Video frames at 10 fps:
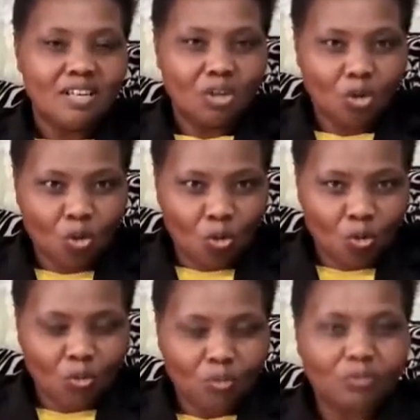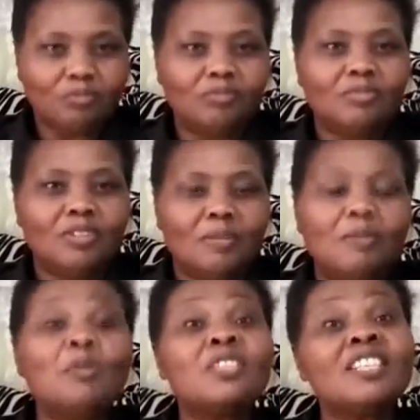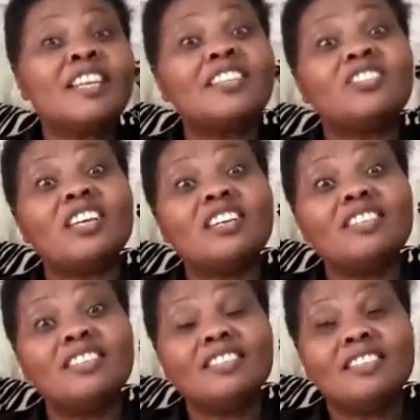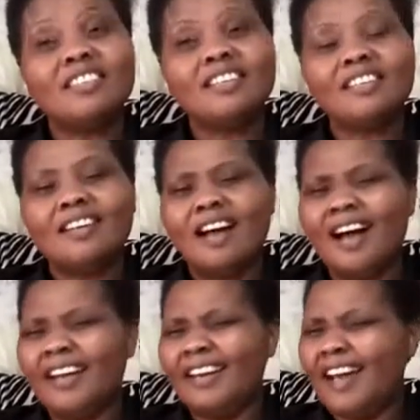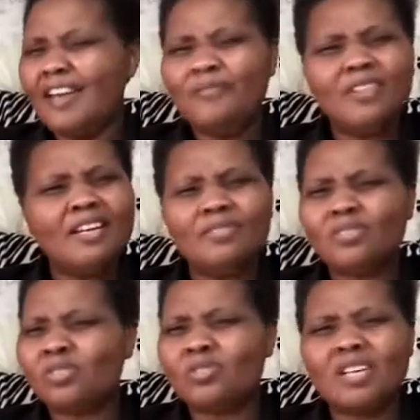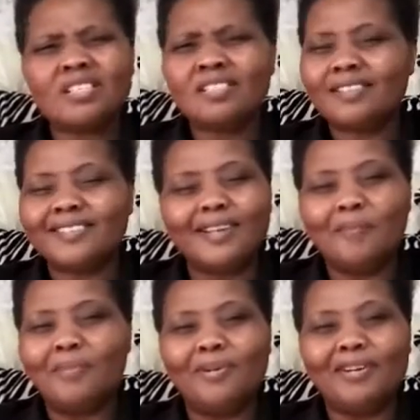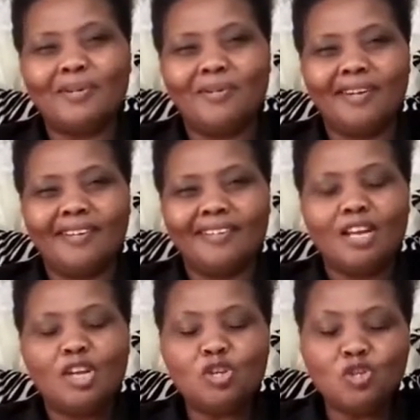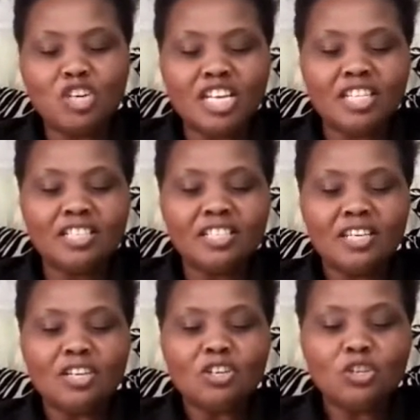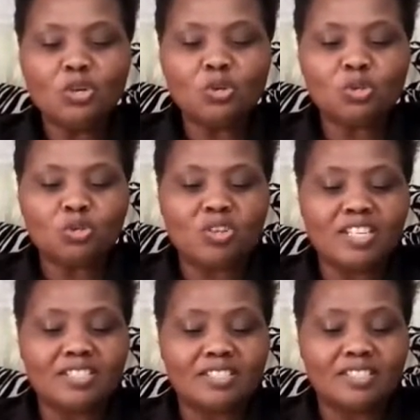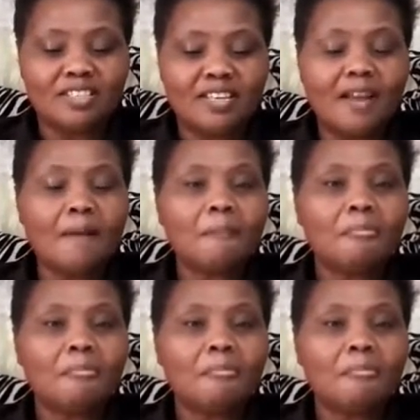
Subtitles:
low. Because as I said, a life without stress is a boring one. You need you stress. Yeah?